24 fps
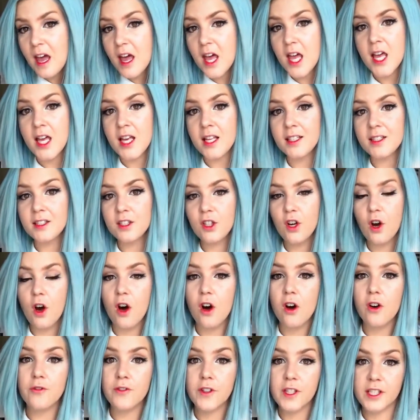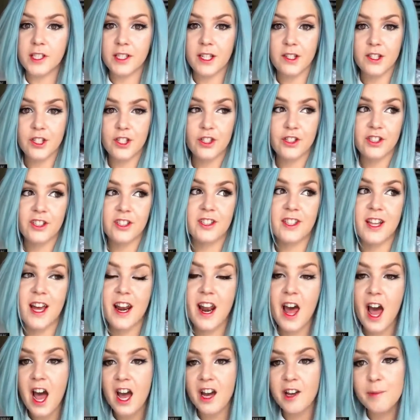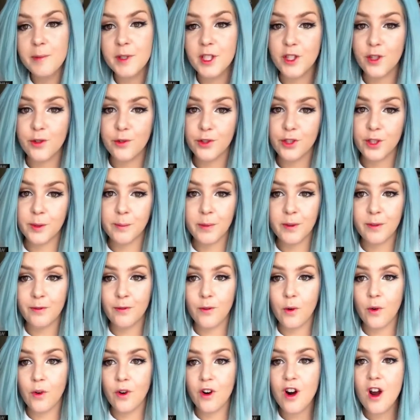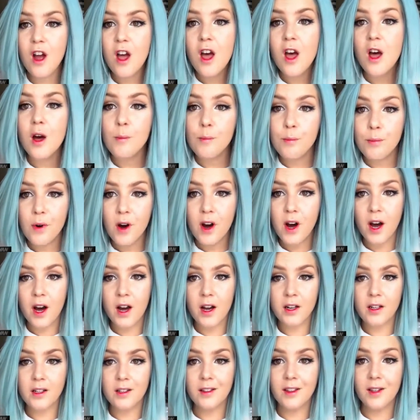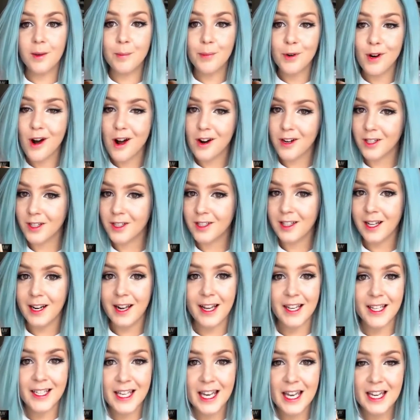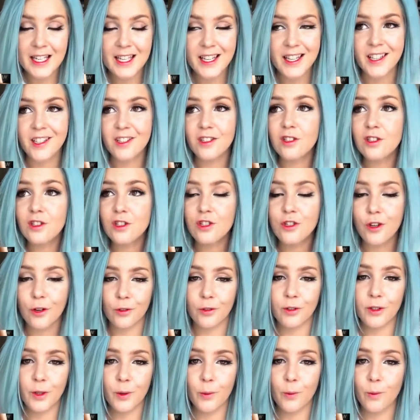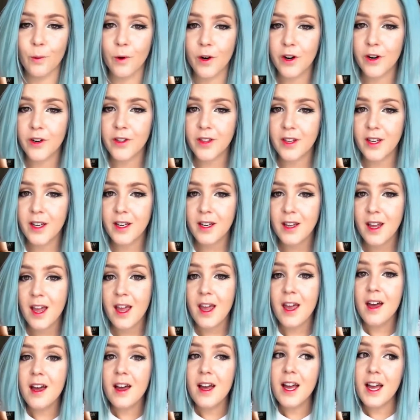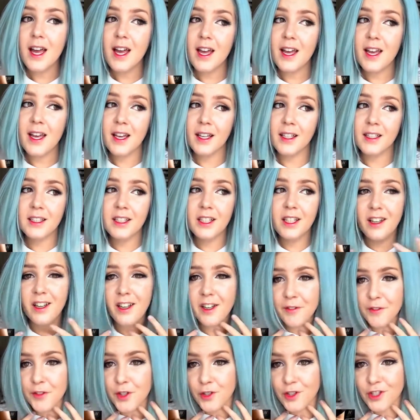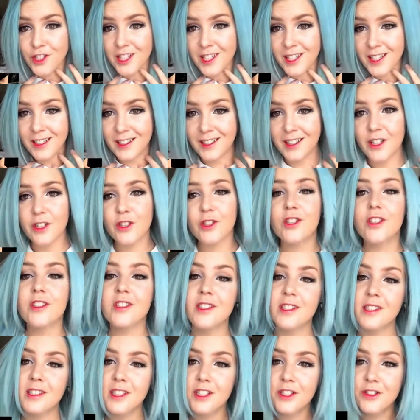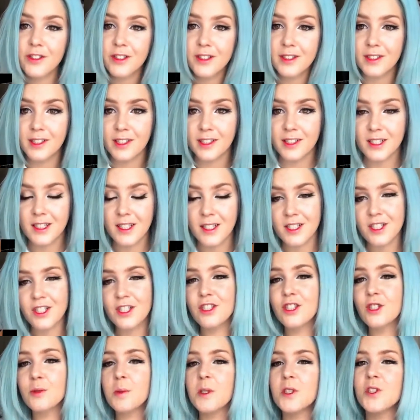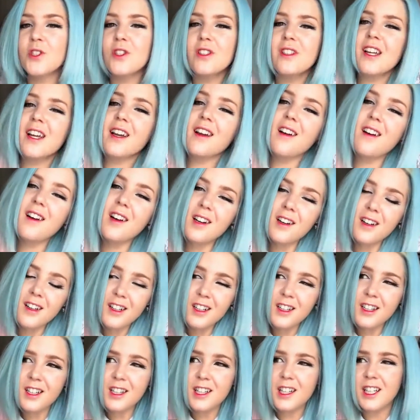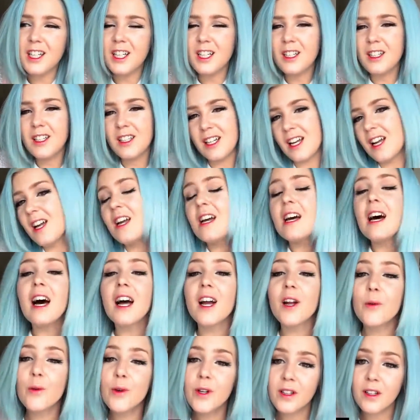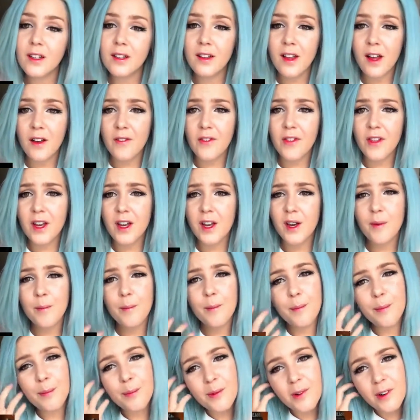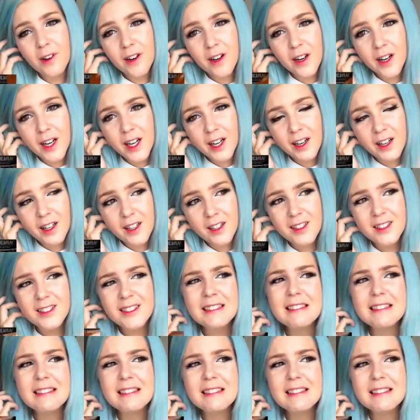end of extensions that I've been using before, but the product that I get is totally worth it and if you're sitting there considering the extensions, but you're like, ah, I really love them, but